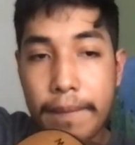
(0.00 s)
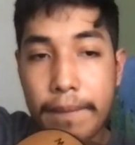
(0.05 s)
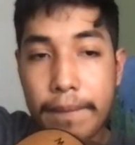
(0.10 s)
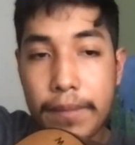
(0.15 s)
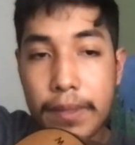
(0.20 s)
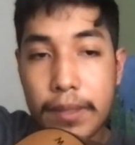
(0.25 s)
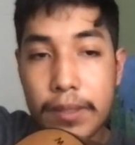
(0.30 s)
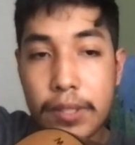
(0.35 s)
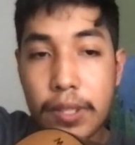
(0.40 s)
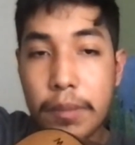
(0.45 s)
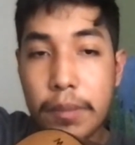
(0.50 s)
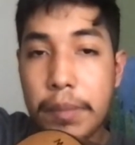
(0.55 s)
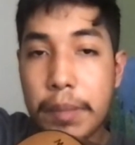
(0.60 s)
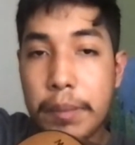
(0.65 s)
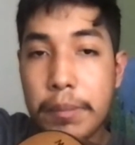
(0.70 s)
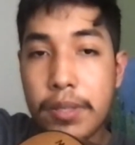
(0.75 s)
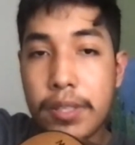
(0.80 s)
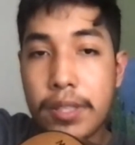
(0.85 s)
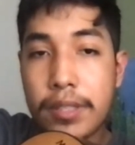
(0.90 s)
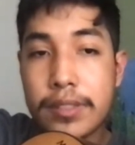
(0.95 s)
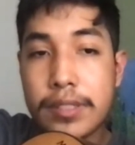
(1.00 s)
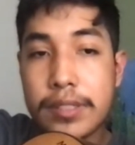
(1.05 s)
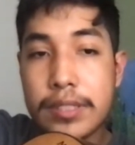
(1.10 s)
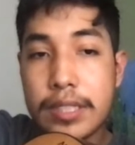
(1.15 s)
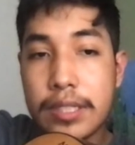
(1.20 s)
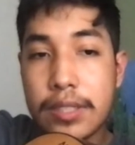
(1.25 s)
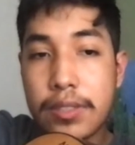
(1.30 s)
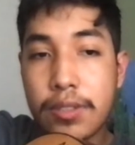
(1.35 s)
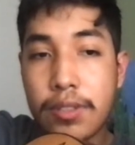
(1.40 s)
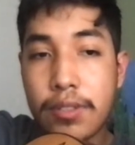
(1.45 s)
the third member of the
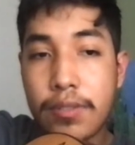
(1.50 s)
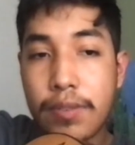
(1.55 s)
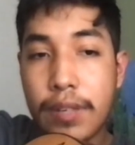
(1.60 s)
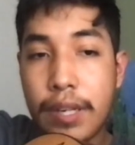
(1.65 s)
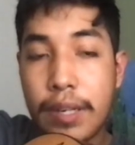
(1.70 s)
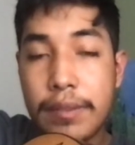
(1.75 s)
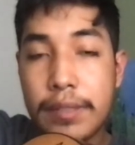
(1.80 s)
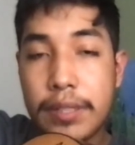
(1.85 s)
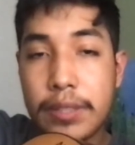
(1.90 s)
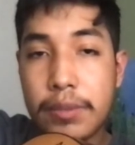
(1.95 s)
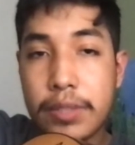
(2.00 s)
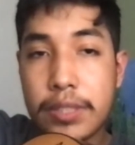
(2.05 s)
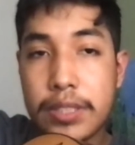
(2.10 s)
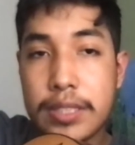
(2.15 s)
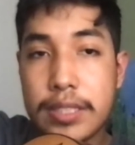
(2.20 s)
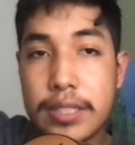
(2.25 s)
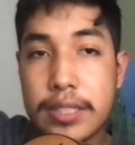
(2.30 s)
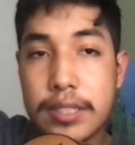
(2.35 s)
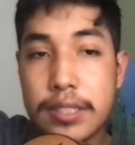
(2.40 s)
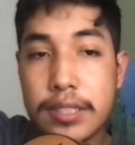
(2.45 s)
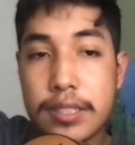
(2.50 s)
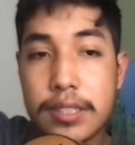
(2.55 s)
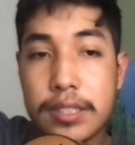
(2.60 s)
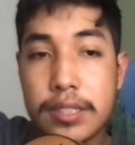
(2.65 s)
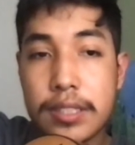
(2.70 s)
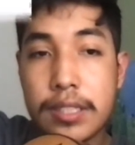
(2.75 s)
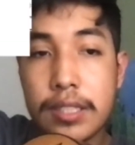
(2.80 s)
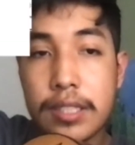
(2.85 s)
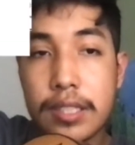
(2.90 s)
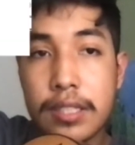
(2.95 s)
D chord family, which is
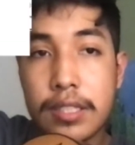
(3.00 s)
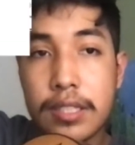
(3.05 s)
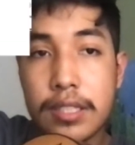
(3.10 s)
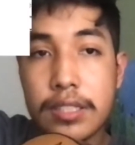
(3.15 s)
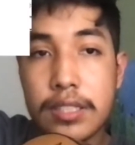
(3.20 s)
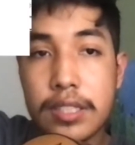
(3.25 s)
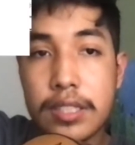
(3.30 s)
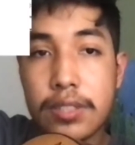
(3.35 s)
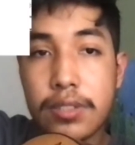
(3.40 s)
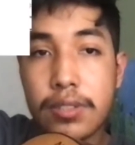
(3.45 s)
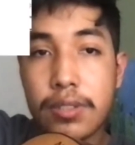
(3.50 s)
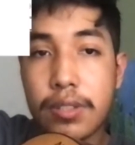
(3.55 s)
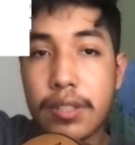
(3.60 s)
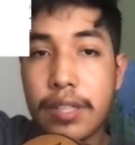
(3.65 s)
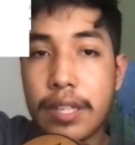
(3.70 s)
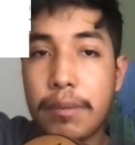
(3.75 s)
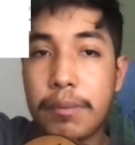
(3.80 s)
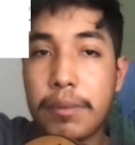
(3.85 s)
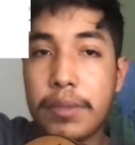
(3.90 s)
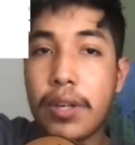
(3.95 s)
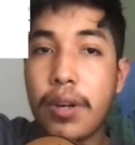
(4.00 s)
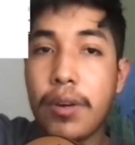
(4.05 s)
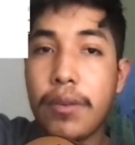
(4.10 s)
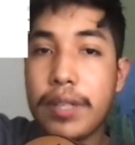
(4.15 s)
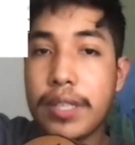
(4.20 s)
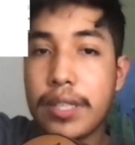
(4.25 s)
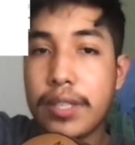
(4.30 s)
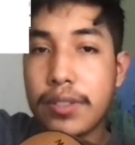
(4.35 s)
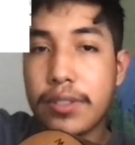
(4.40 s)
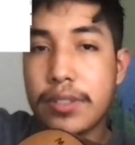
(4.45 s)
the G chord. And we
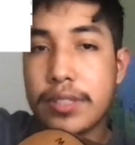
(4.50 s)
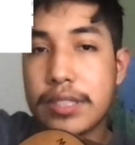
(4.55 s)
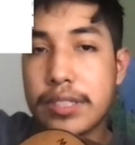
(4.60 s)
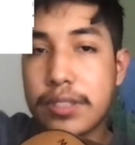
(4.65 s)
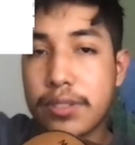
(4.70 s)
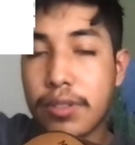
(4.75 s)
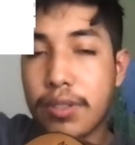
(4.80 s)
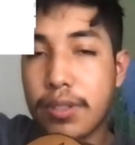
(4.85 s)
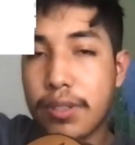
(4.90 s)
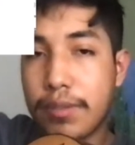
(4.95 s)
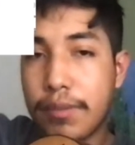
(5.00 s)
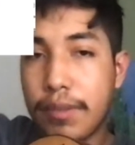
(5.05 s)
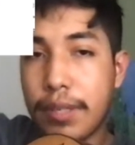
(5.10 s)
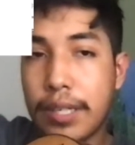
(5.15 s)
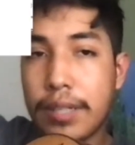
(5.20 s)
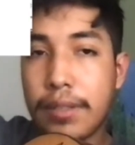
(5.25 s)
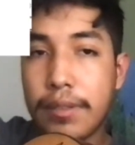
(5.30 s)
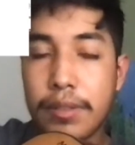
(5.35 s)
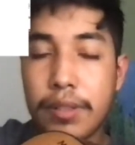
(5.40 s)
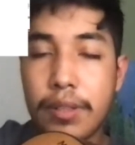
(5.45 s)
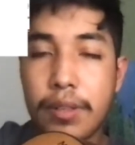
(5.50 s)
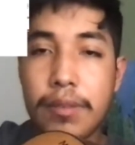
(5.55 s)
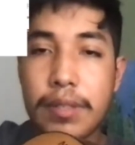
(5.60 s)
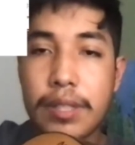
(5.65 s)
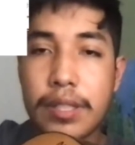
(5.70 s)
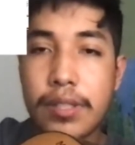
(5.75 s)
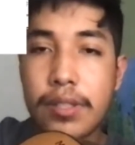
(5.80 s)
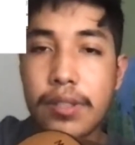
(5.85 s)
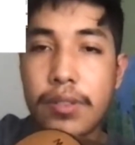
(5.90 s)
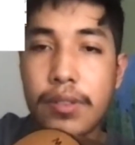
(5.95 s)
already know this chord, right? We already
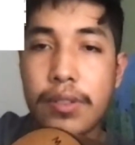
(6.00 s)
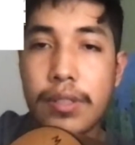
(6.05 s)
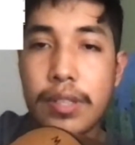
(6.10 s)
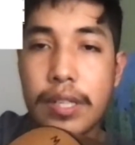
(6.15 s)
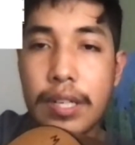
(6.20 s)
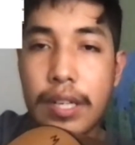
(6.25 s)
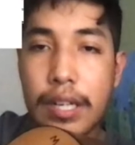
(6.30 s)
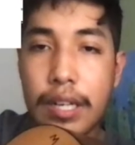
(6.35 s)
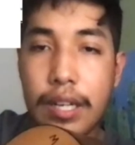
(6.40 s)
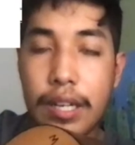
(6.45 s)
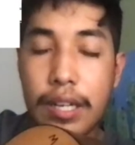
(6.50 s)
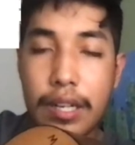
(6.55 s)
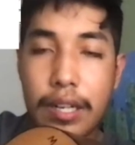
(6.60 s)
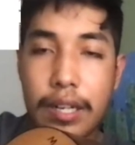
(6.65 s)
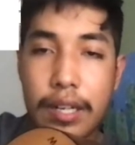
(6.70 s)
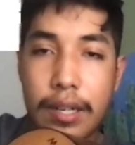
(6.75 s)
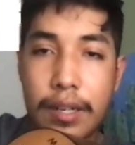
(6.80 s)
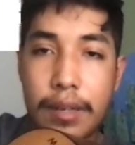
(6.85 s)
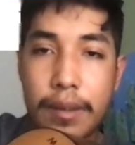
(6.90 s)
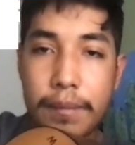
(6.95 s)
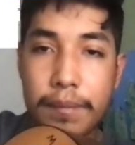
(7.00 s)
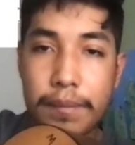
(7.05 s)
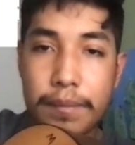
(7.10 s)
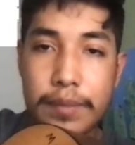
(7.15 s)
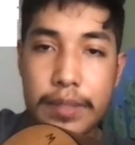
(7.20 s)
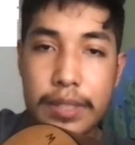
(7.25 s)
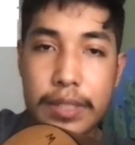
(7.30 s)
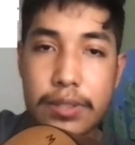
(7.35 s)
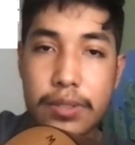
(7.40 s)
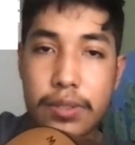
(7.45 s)
know
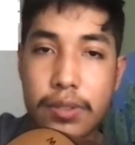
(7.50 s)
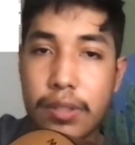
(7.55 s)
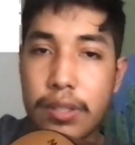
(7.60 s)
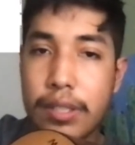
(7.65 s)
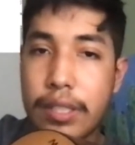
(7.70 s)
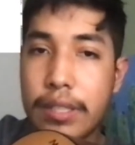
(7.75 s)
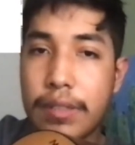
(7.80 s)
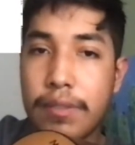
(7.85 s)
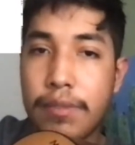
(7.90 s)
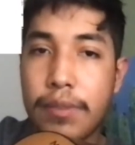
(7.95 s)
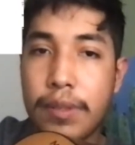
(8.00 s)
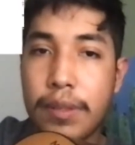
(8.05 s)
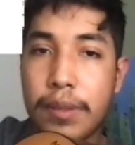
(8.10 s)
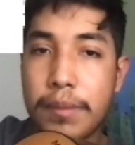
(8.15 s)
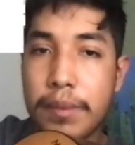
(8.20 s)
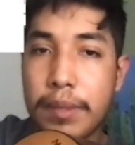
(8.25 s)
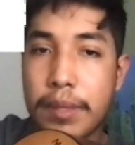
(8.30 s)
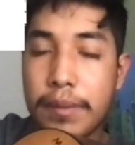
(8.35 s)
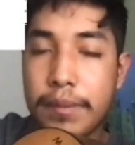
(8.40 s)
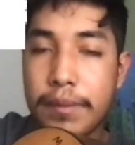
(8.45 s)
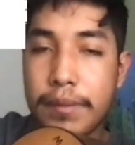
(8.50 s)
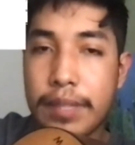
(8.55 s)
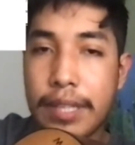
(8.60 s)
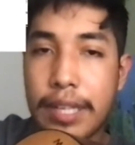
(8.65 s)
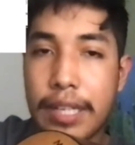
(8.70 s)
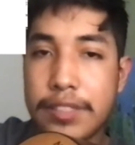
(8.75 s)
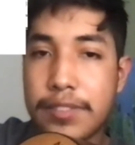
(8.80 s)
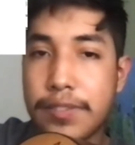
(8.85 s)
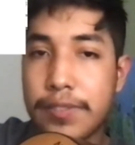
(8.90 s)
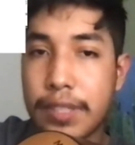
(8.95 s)
this chord from
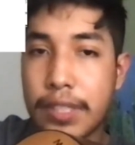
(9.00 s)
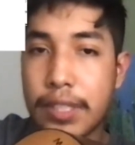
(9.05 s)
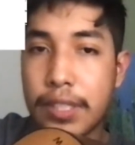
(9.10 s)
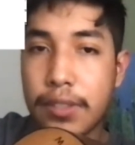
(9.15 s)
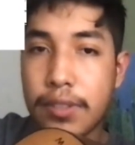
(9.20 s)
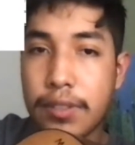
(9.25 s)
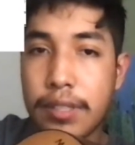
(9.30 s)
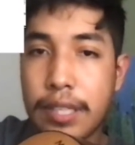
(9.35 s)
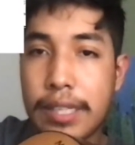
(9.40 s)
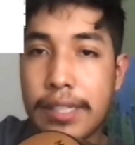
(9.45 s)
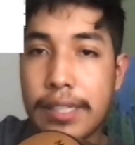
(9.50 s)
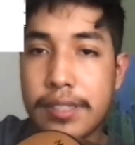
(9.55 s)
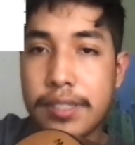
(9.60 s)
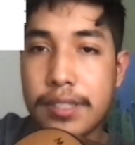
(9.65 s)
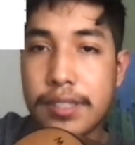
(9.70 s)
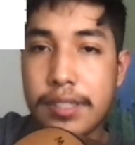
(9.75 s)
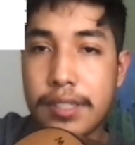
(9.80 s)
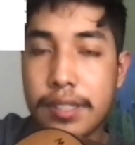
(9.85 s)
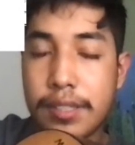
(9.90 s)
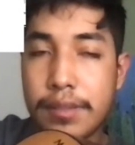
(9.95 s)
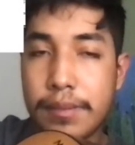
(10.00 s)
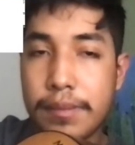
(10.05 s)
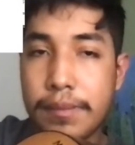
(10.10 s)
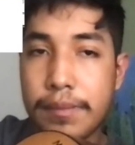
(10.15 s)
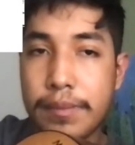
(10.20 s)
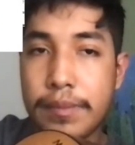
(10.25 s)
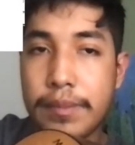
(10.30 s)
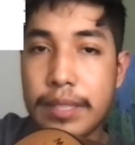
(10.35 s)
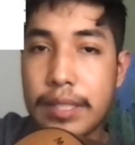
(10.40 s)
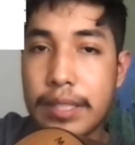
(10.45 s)
last video,
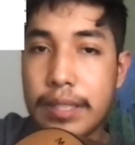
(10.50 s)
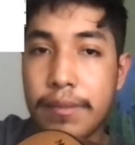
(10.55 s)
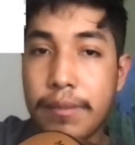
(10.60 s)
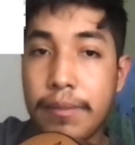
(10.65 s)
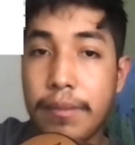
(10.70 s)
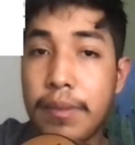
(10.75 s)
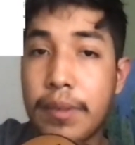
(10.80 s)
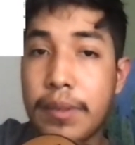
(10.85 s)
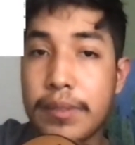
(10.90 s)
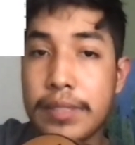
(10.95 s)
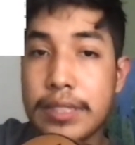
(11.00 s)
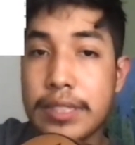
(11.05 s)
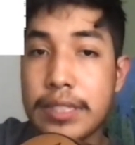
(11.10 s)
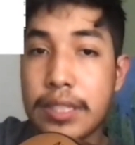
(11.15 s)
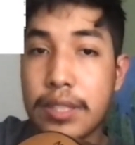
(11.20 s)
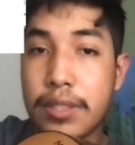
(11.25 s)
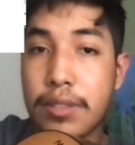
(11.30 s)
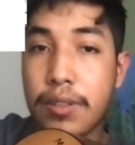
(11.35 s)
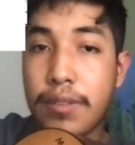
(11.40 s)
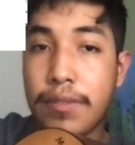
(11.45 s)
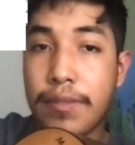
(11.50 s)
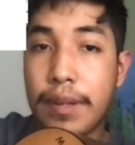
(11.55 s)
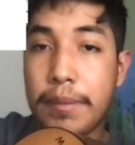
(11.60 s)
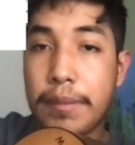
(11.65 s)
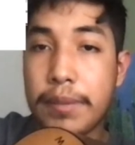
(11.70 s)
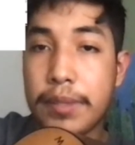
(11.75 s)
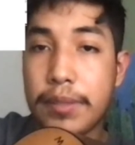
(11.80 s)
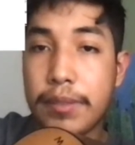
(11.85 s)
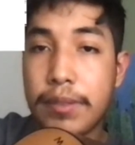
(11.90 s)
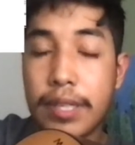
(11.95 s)
from the C chord
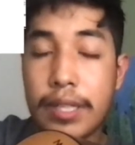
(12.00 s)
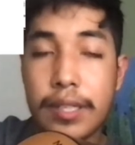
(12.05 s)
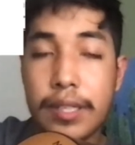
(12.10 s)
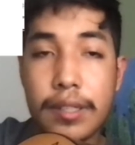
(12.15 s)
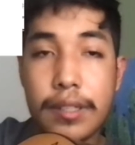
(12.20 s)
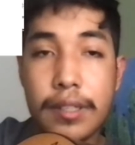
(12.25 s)
family, right?